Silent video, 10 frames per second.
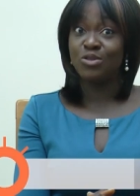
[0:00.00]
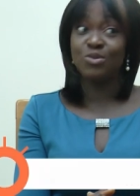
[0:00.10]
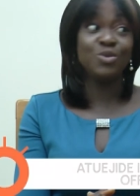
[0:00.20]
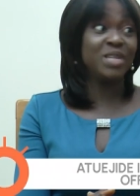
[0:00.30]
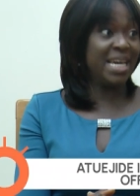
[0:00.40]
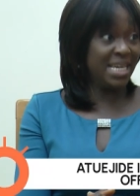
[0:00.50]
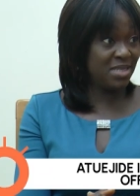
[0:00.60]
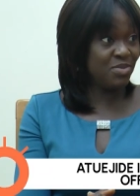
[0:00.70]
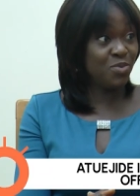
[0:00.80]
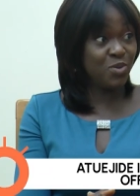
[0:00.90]
those who would
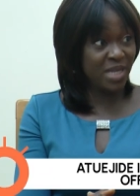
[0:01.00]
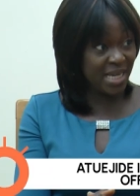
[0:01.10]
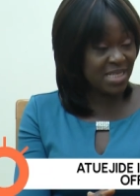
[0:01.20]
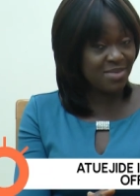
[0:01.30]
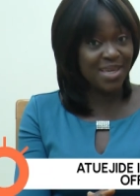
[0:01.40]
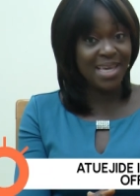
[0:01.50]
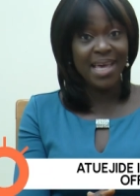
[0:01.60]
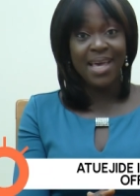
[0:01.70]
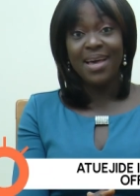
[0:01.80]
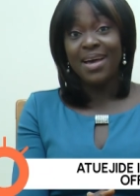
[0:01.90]
hate me would hate
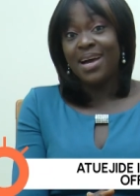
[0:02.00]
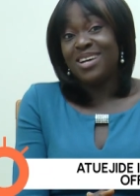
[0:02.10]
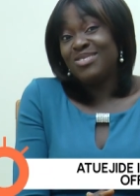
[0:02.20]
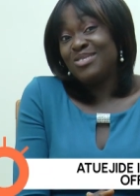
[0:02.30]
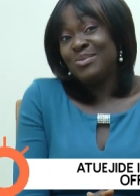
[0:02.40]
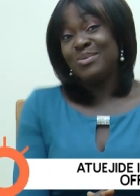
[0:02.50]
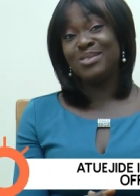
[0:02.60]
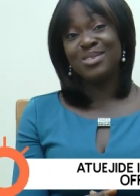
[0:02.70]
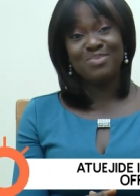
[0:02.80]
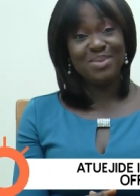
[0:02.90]
me, and those who
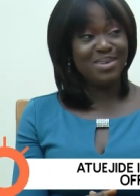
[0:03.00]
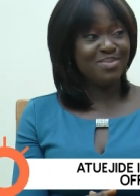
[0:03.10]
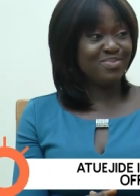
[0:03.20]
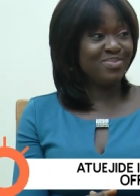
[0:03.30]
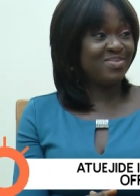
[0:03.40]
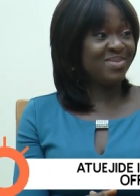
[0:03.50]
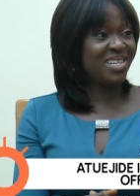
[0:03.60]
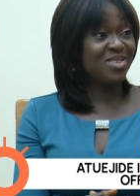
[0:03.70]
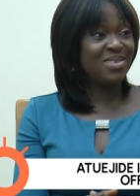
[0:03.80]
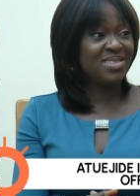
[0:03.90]
would just be,
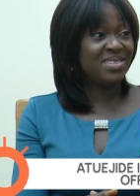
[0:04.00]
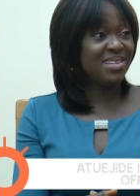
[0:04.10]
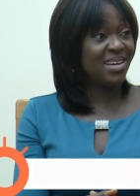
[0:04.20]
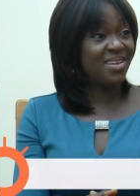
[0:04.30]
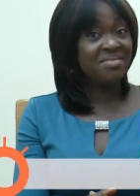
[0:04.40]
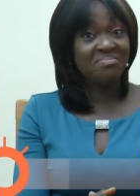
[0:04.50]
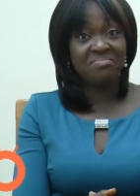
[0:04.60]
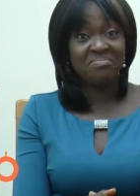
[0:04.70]
mm, now you need now.